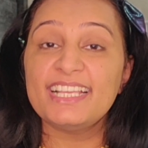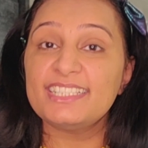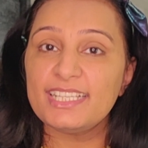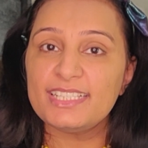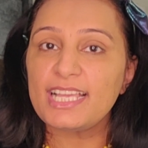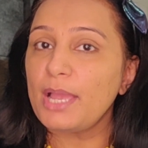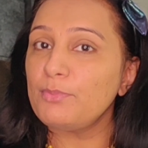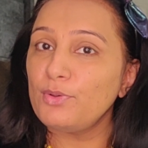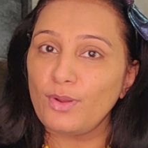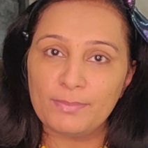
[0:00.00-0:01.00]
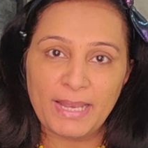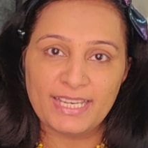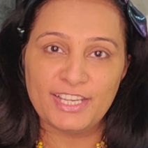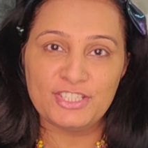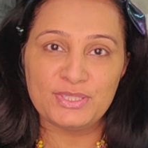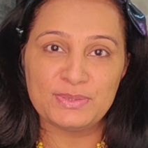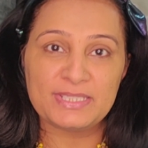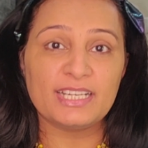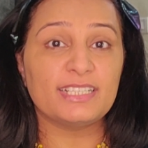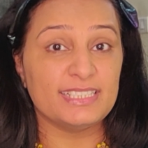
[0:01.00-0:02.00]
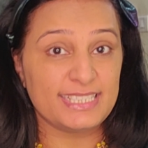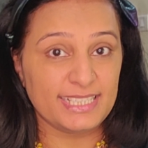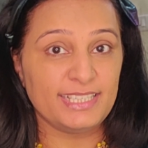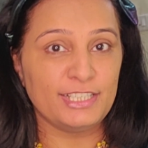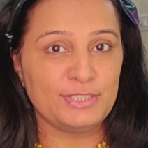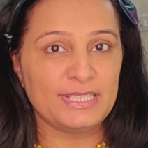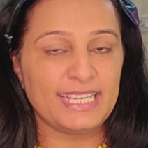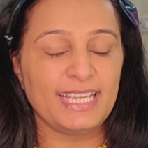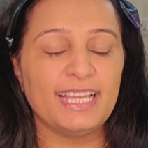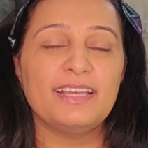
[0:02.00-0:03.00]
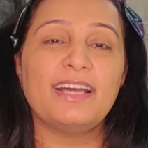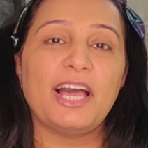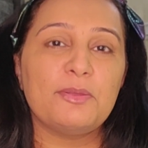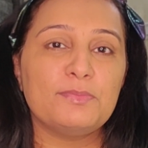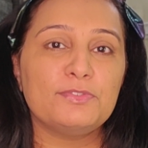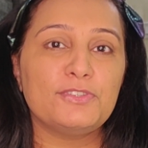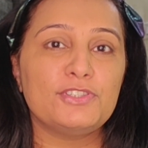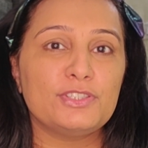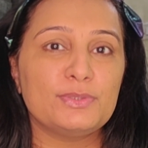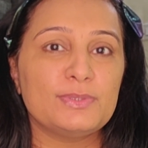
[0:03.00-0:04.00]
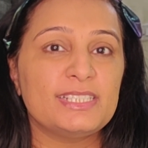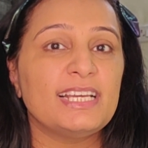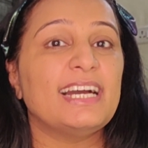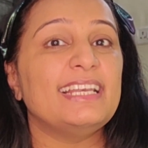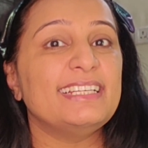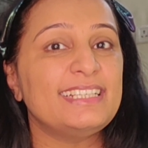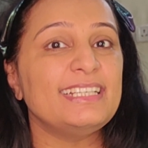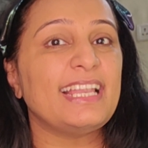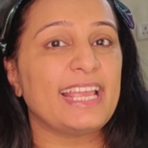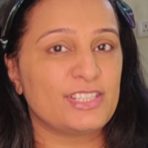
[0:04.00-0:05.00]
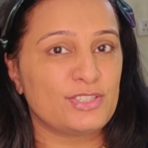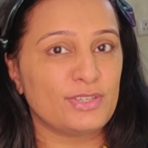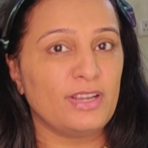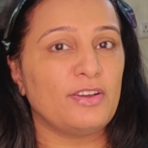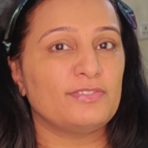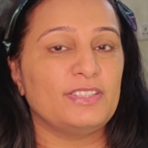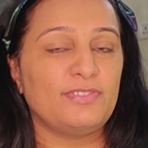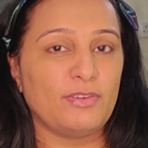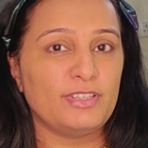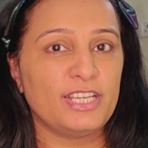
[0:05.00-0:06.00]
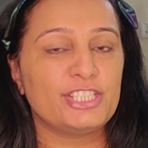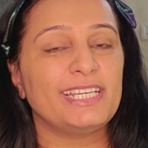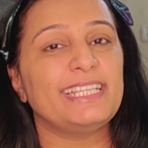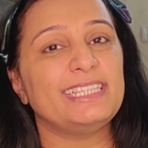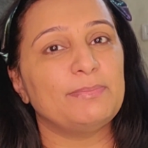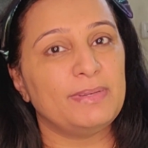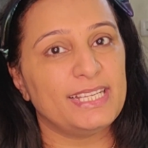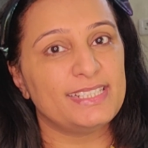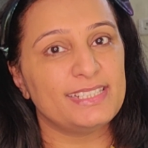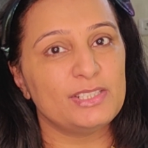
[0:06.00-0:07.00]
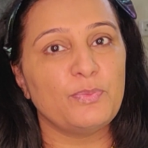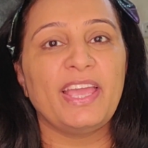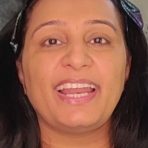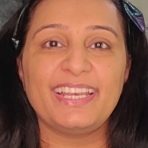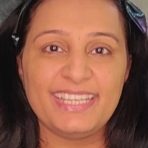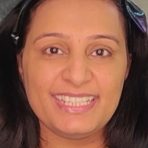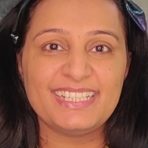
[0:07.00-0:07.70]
Since I am not planning to use the concealer today, I am going to use a little extra of the foundation in the places where I need